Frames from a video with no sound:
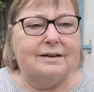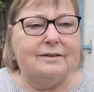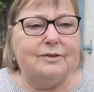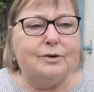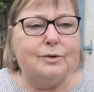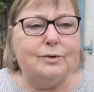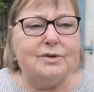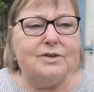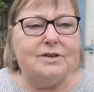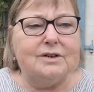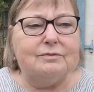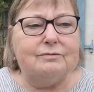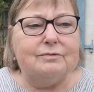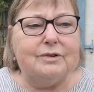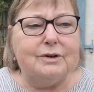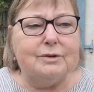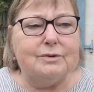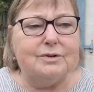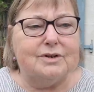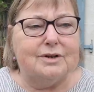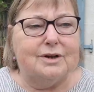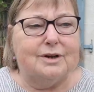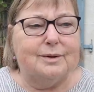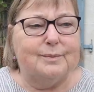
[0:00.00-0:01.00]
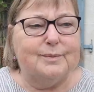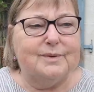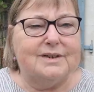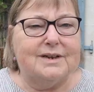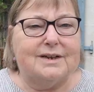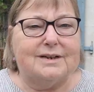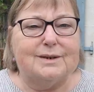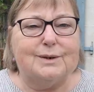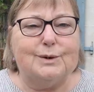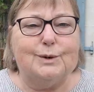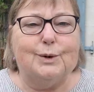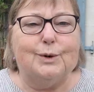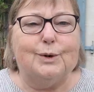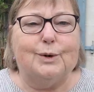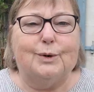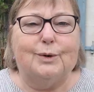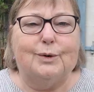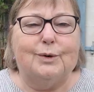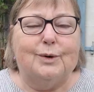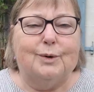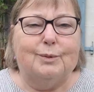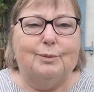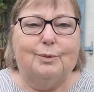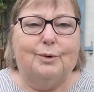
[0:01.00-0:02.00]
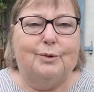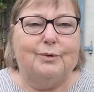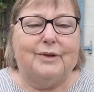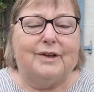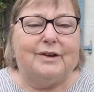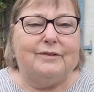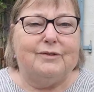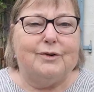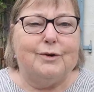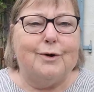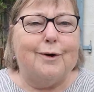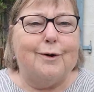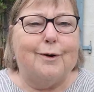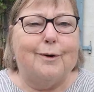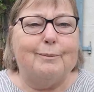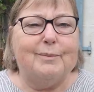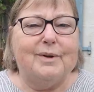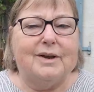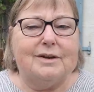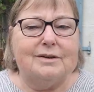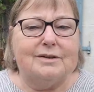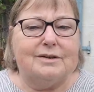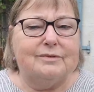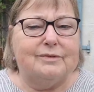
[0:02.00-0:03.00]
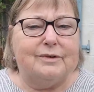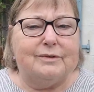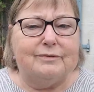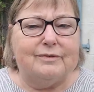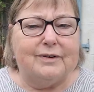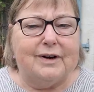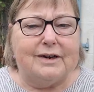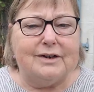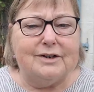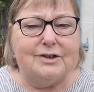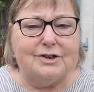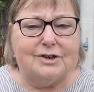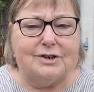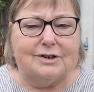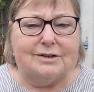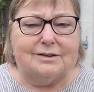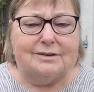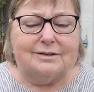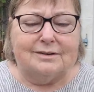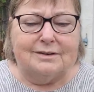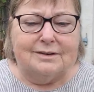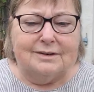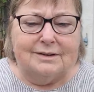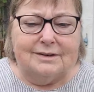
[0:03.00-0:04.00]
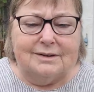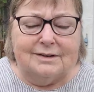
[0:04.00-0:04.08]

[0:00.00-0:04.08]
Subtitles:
And of course, in real terms, that's not what they've got because of inflation.